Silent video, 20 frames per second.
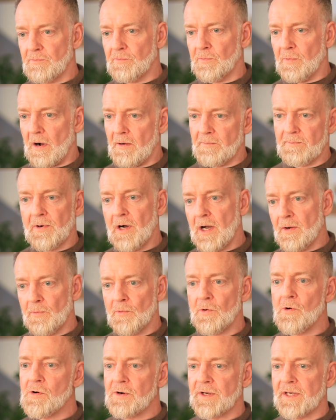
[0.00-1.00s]
of my
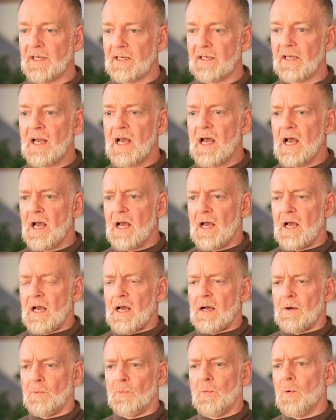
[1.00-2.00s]
walking.
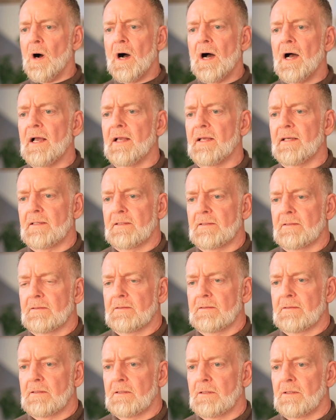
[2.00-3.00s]
Why?
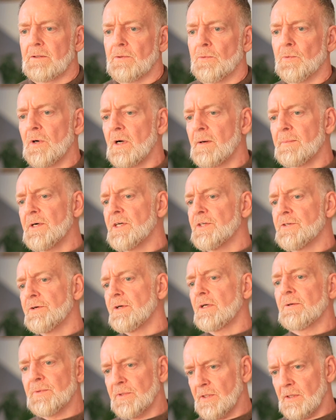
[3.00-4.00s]
What am I
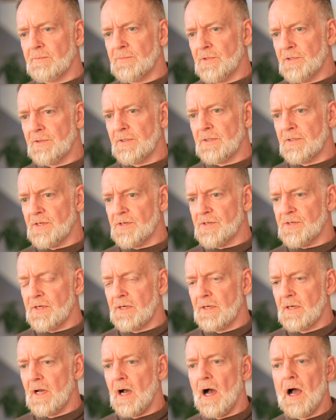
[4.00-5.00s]
doing when I'm doing this?
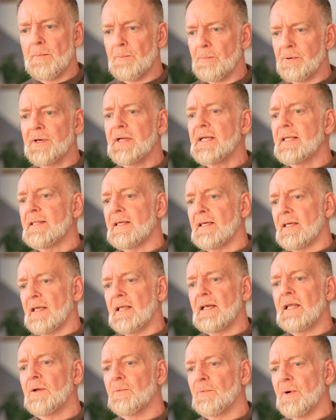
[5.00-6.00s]
I'm breathing
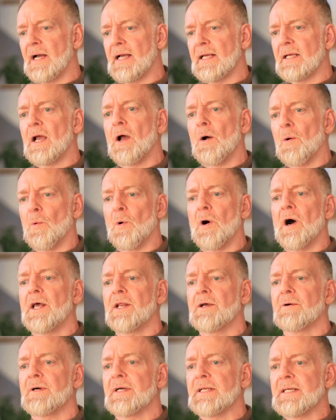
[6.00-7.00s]
anyway. Why
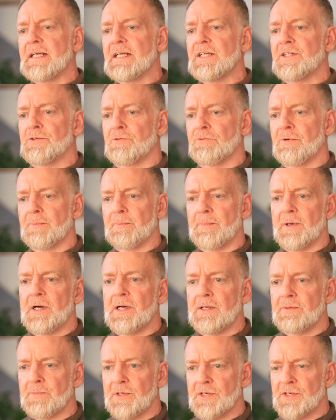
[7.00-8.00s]
do I need to
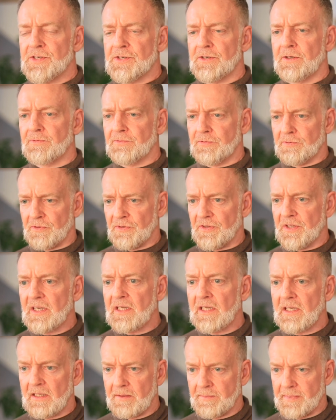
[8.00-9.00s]
remind myself through
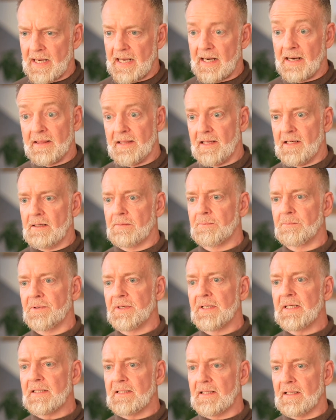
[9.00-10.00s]
thinking about it that I'm
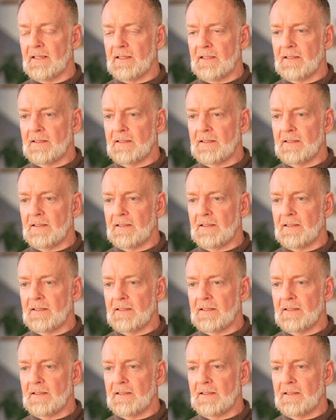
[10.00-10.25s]
breathing?